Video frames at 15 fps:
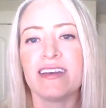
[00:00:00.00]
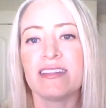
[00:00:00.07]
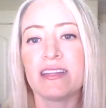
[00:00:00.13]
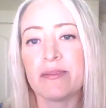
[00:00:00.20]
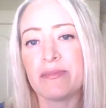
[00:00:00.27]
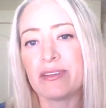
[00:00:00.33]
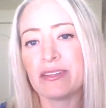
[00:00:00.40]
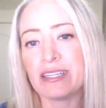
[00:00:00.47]
the
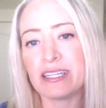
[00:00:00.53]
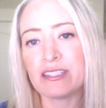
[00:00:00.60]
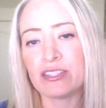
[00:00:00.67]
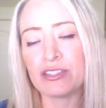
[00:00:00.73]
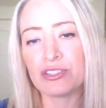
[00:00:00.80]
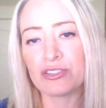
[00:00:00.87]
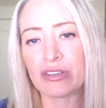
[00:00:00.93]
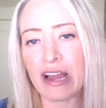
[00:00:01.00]
ability
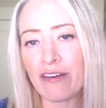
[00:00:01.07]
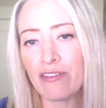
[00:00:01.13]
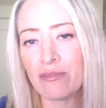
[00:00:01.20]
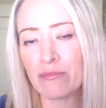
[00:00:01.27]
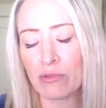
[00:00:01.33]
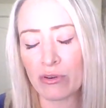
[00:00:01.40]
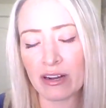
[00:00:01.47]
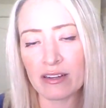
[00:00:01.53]
to travel
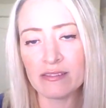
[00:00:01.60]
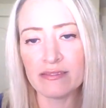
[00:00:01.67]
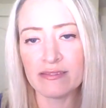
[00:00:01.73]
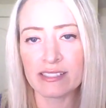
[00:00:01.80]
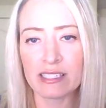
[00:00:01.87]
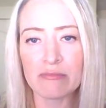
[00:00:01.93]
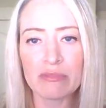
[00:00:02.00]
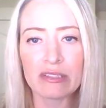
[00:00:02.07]
more,
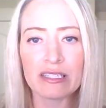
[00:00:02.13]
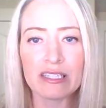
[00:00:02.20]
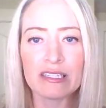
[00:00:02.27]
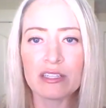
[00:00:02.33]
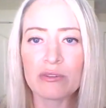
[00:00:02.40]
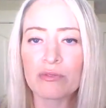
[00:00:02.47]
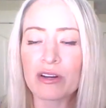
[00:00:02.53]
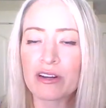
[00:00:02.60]
the ability
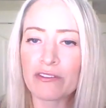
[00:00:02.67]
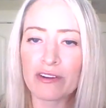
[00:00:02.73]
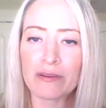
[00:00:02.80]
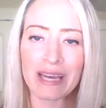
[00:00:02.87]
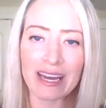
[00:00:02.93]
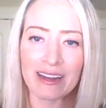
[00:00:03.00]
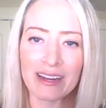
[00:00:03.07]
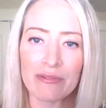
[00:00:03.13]
to work from
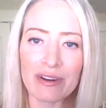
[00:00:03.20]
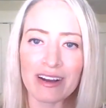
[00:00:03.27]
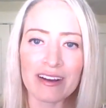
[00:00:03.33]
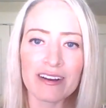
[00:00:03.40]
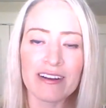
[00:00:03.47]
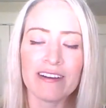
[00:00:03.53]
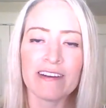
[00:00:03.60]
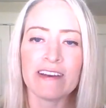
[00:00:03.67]

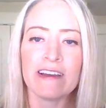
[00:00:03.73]
anywhere,